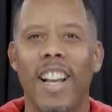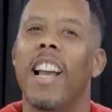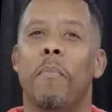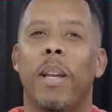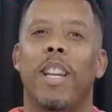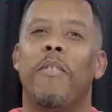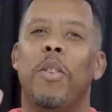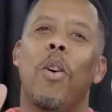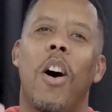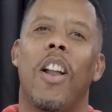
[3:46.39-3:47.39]
And many of
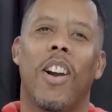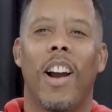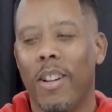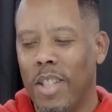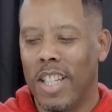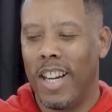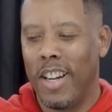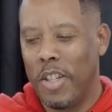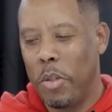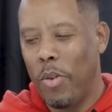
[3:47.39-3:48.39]
you all are out
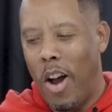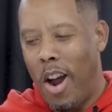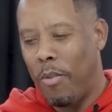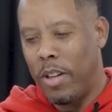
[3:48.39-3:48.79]
there, you are